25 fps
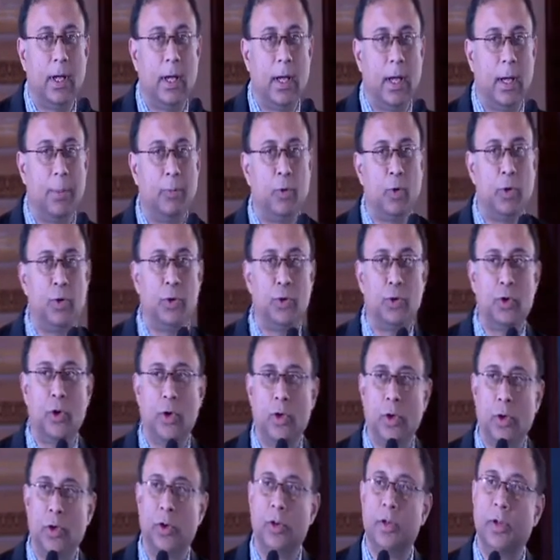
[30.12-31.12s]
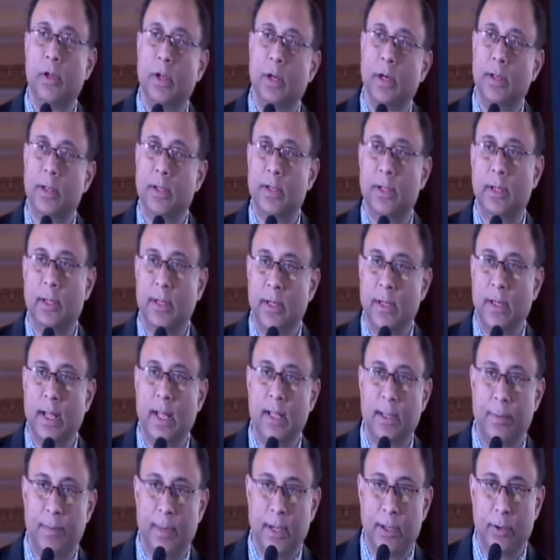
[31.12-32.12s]
I'm going to talk on a certain
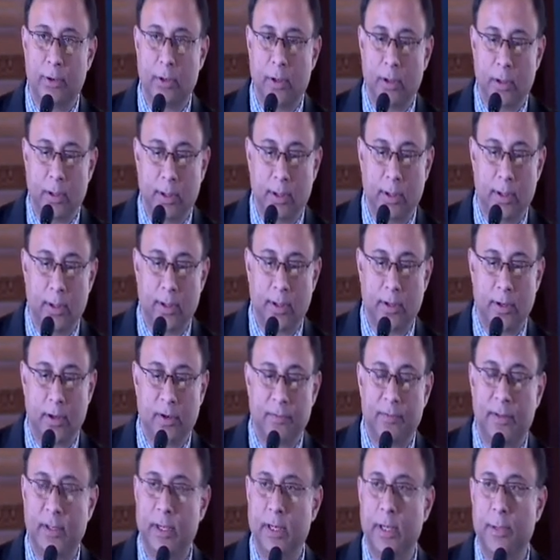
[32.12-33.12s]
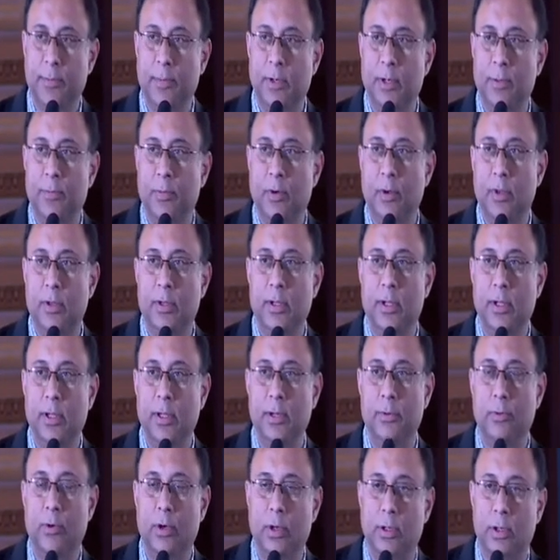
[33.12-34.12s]
aspect of cerebral
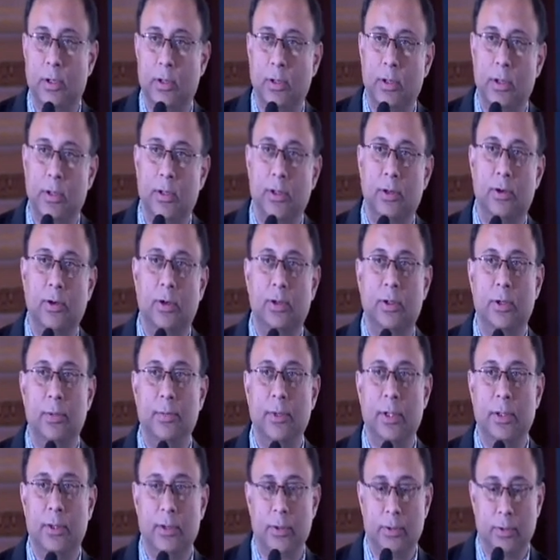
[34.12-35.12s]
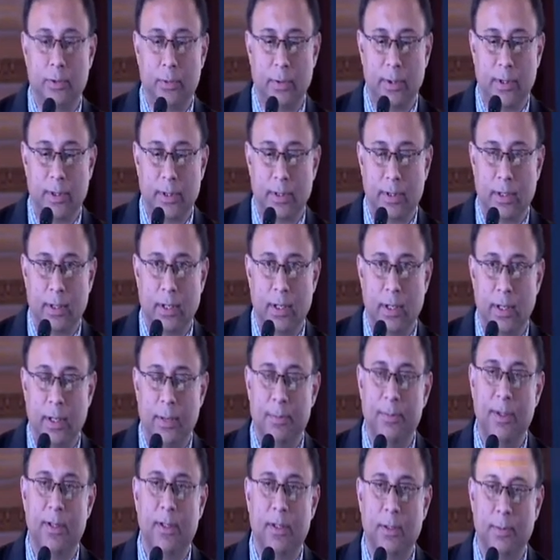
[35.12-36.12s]
palsy. What Mr.
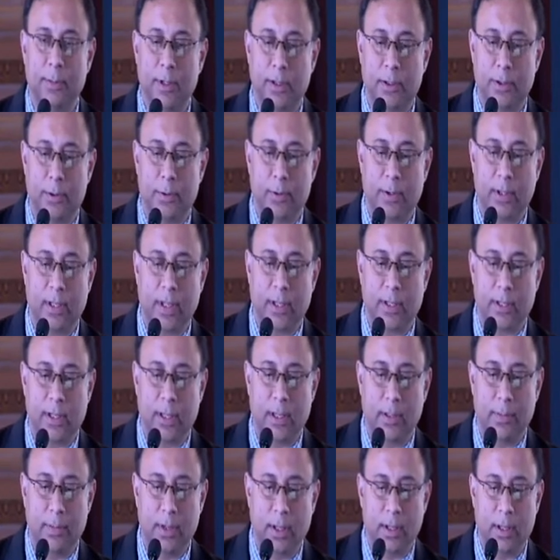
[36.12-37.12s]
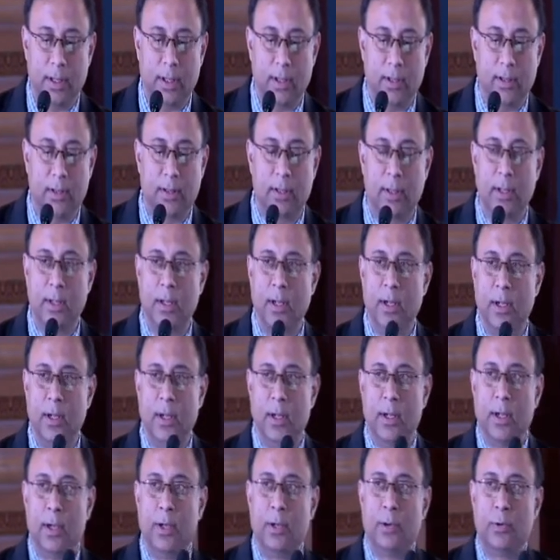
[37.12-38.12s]
Mitro was asking me is
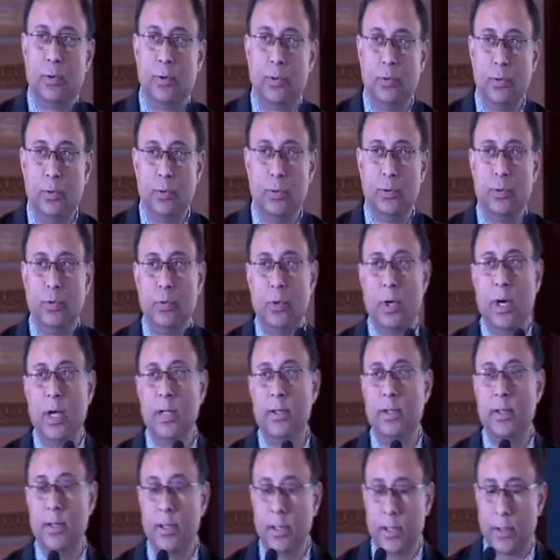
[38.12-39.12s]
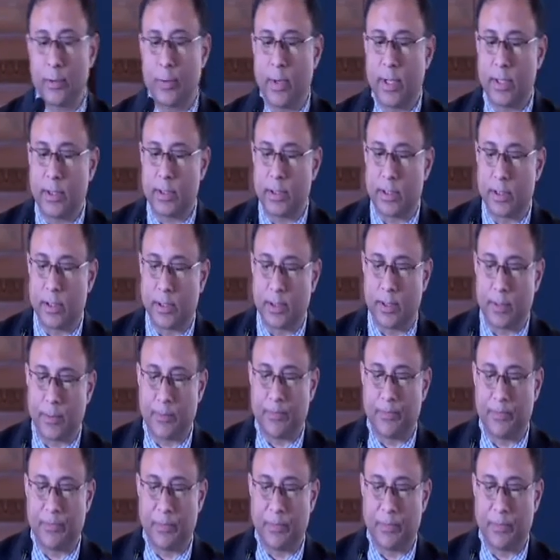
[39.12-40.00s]
to answer a question.